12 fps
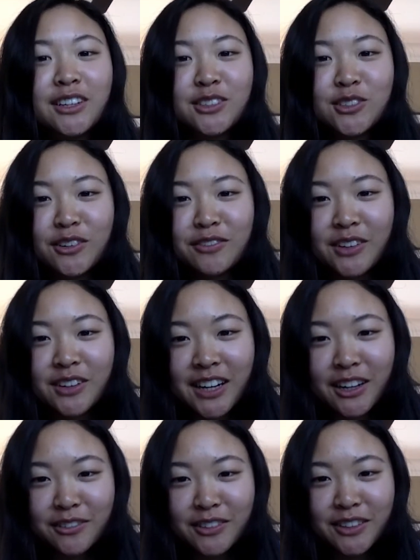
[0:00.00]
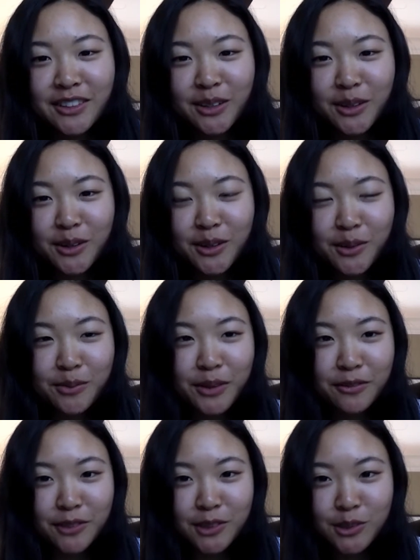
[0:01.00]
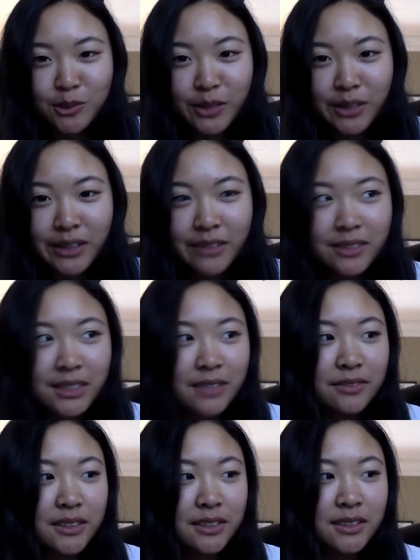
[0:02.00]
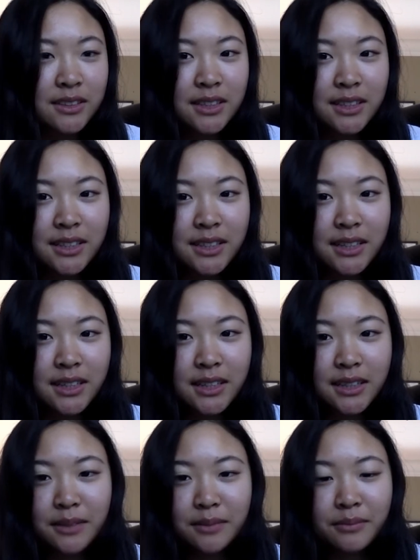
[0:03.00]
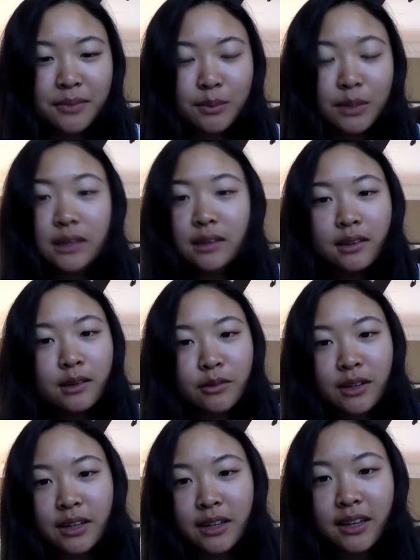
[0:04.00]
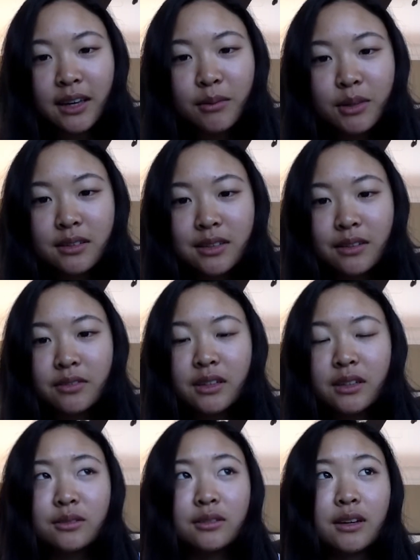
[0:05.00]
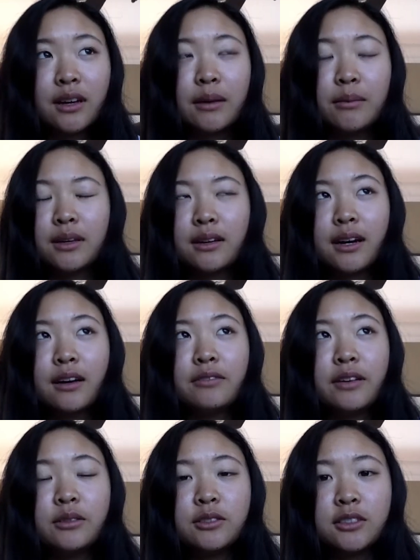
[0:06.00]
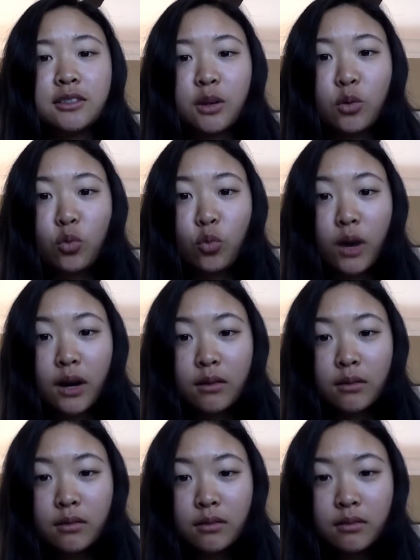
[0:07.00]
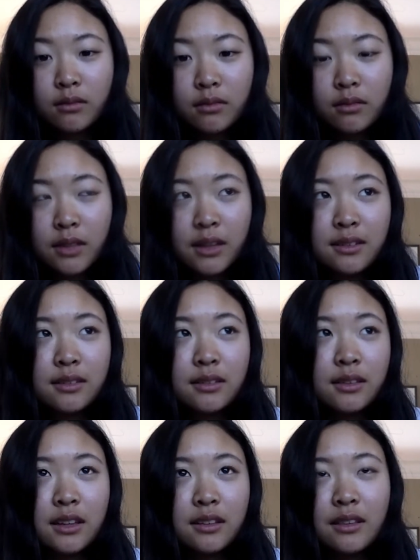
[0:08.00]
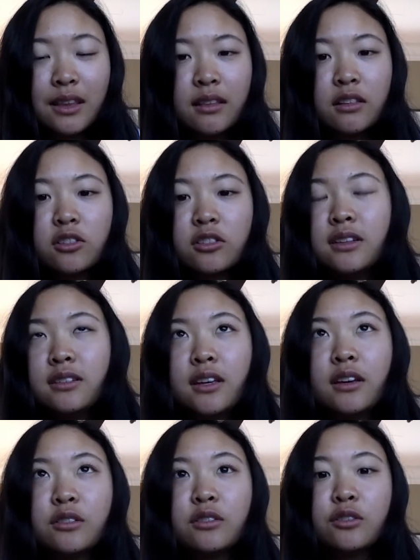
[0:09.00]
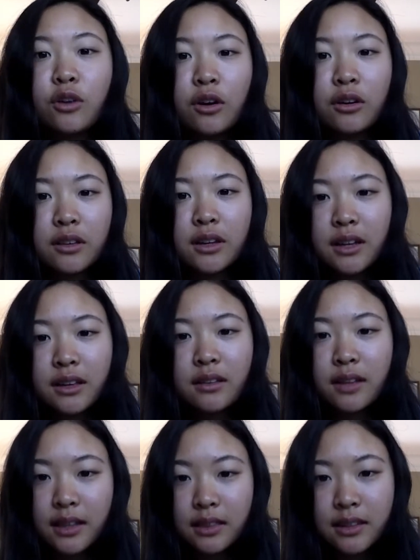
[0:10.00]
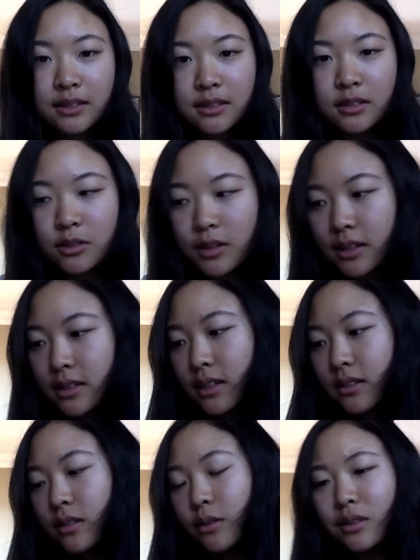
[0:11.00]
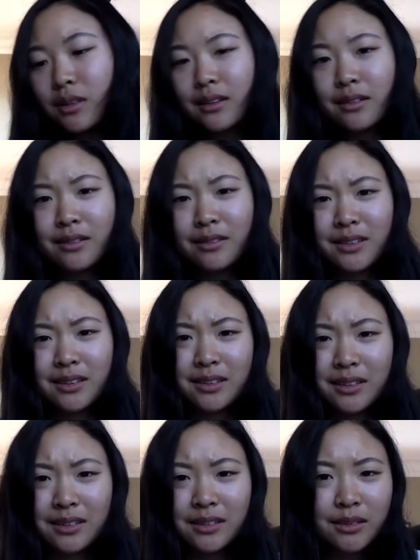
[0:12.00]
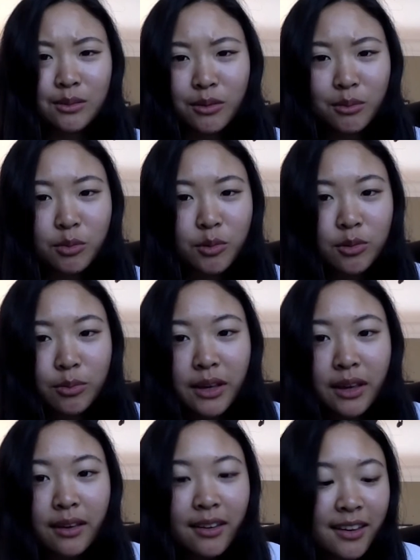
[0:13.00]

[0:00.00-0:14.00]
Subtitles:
to have found Chi Alpha on my first week of Stanford. Immediately when I came to Stanford, Chi Alpha, I was just like, wow. They literally sang a song that I had listened to that day, so I was like, obviously this is where I'm supposed to be.